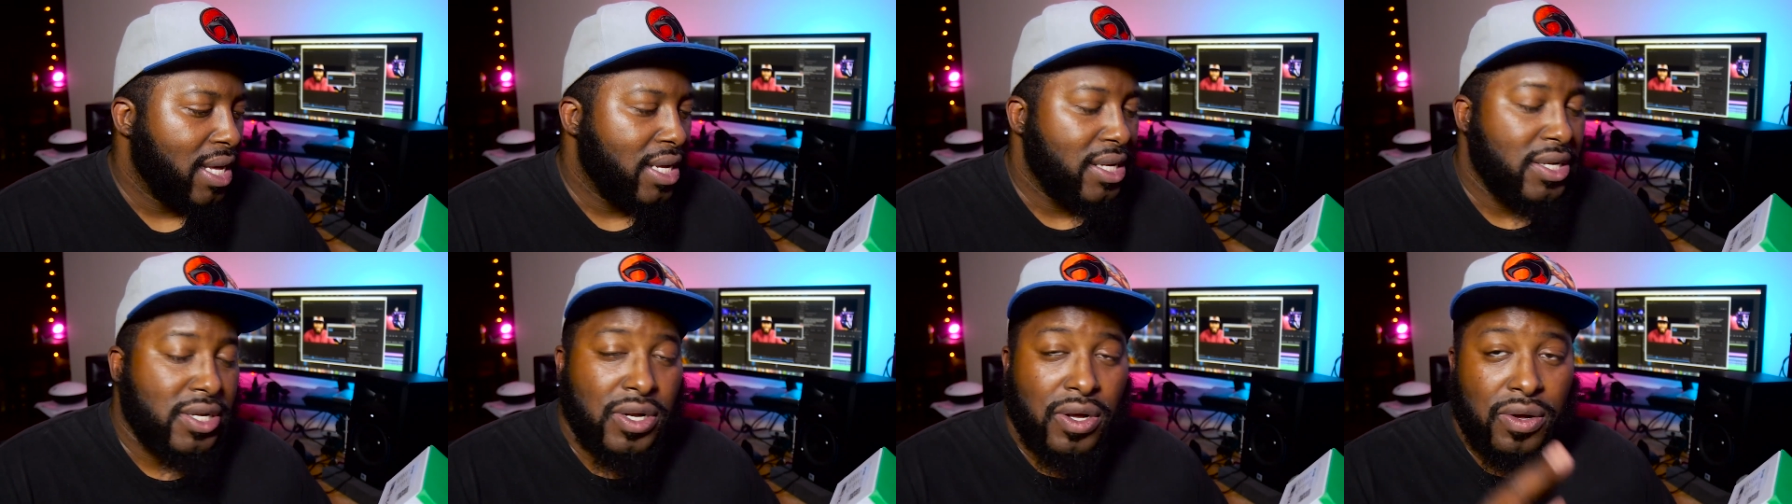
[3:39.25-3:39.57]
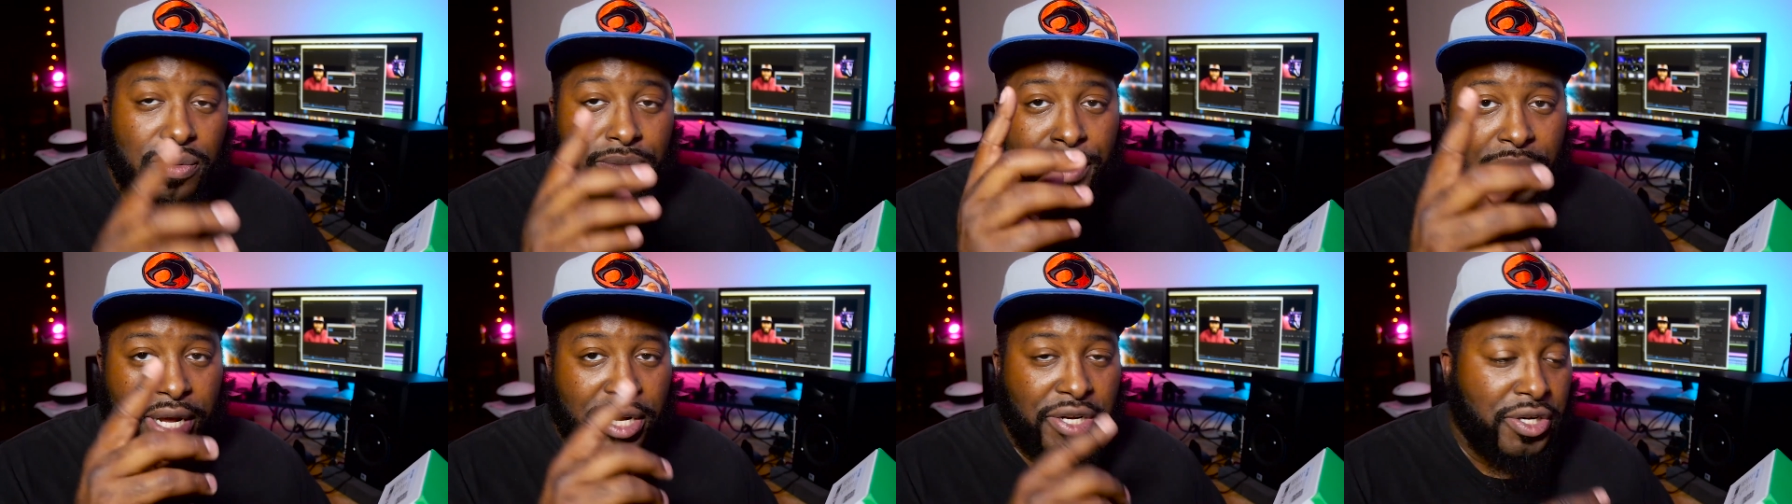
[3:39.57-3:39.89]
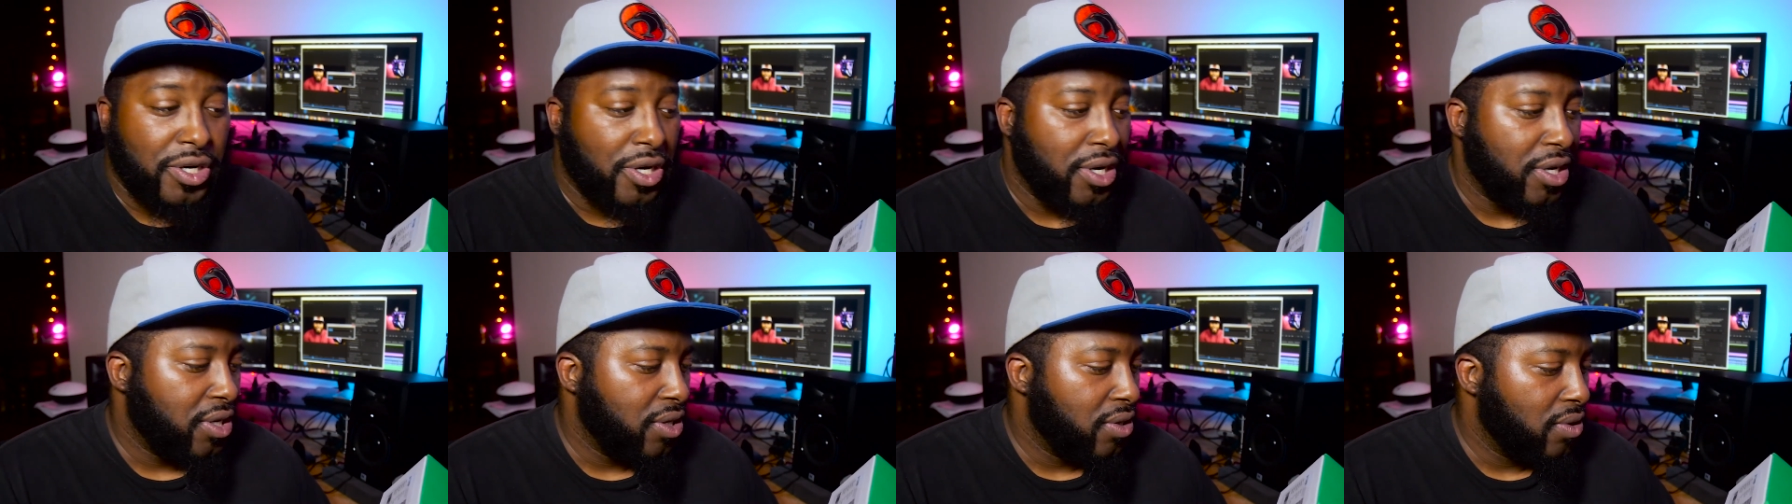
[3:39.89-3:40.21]
So make
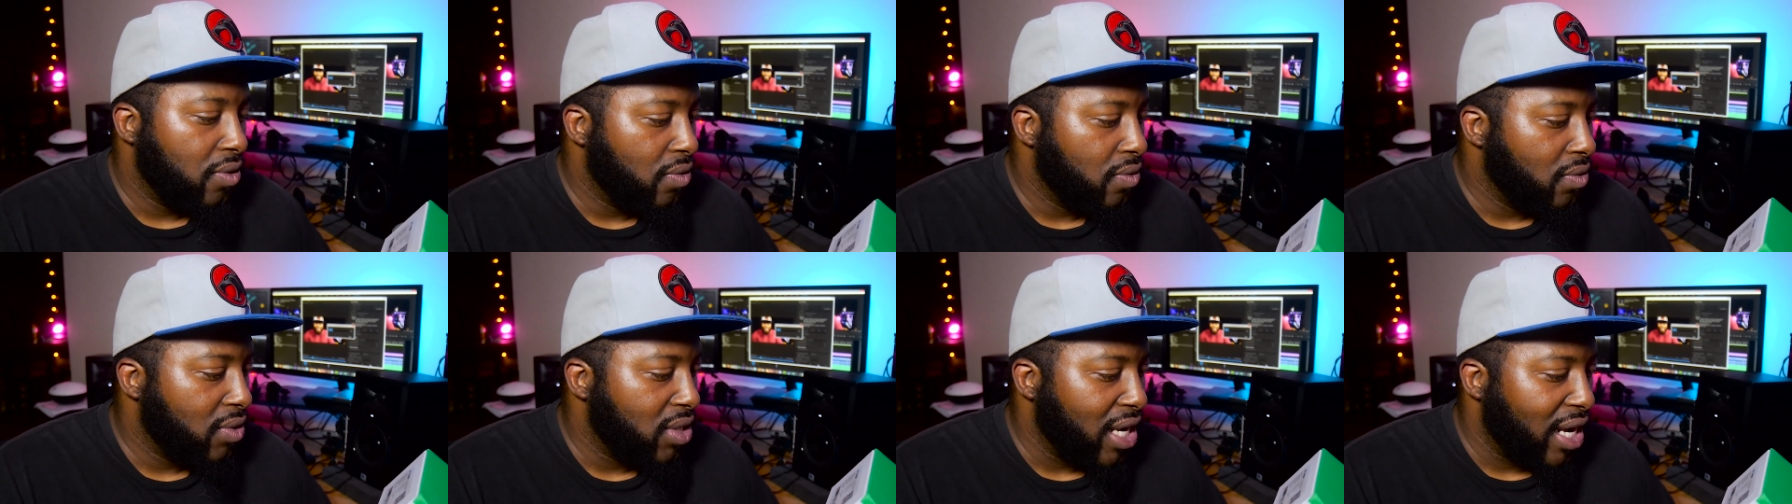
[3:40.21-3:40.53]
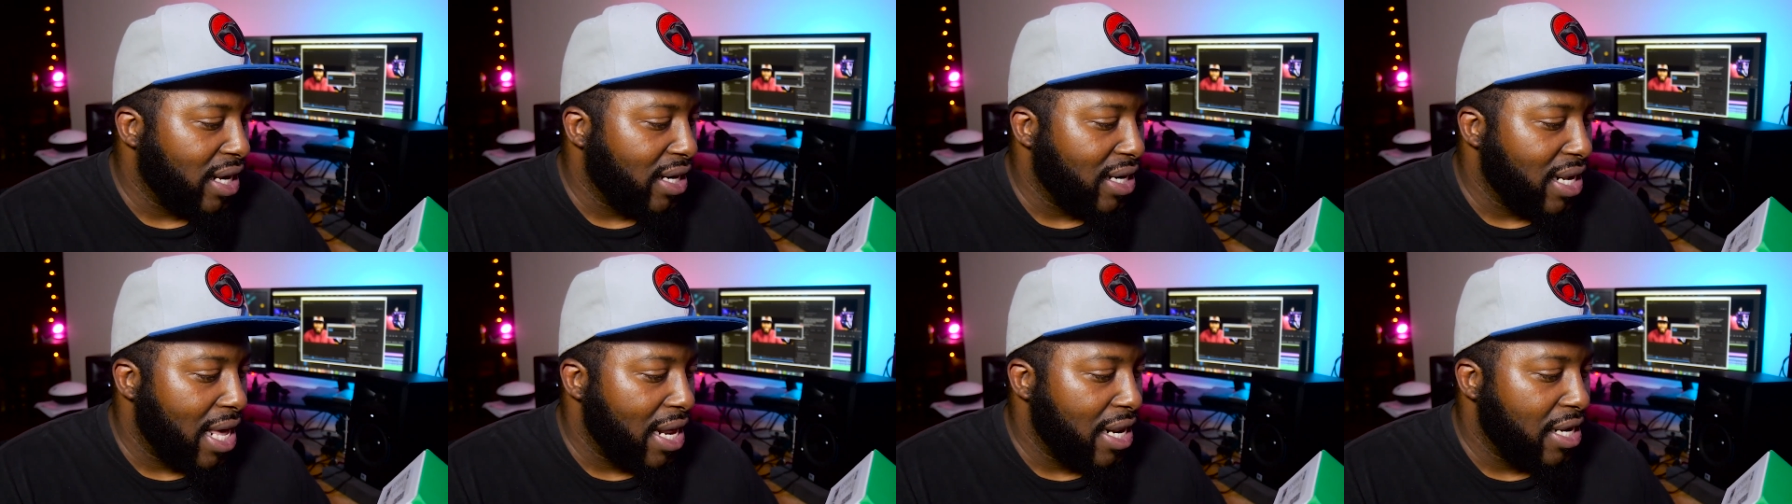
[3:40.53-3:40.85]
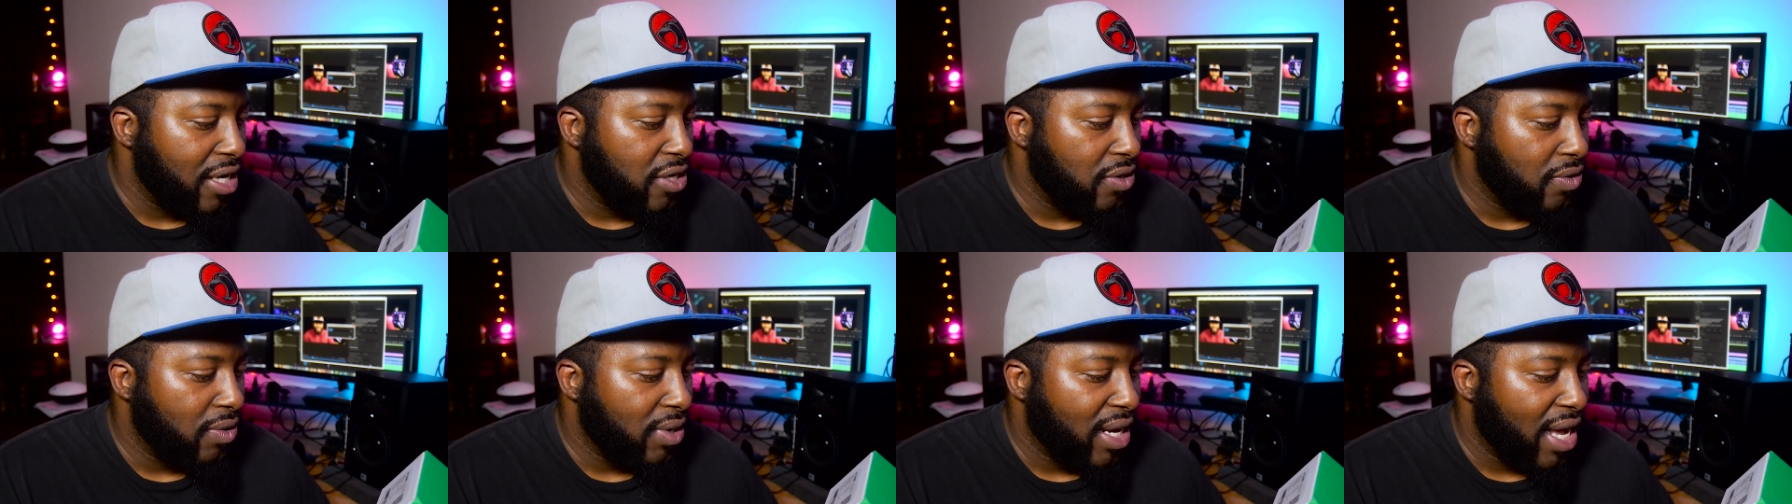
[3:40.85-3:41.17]
sure you take that
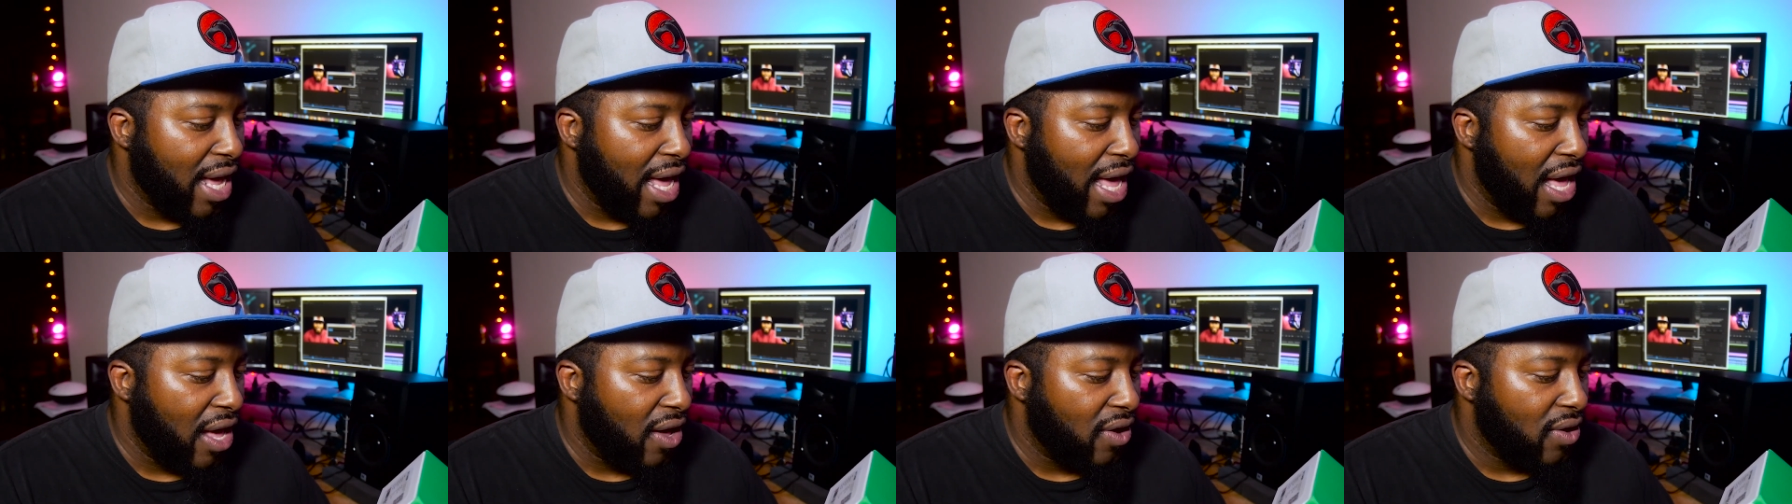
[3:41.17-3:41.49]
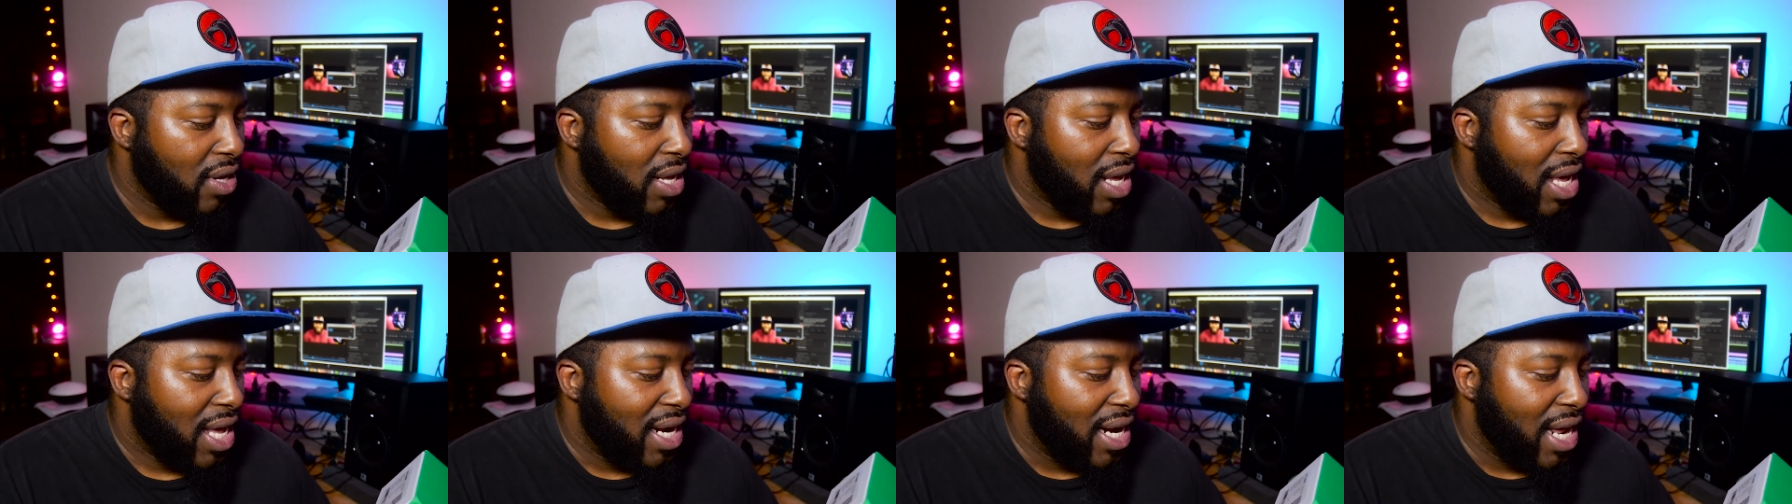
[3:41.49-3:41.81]
into account.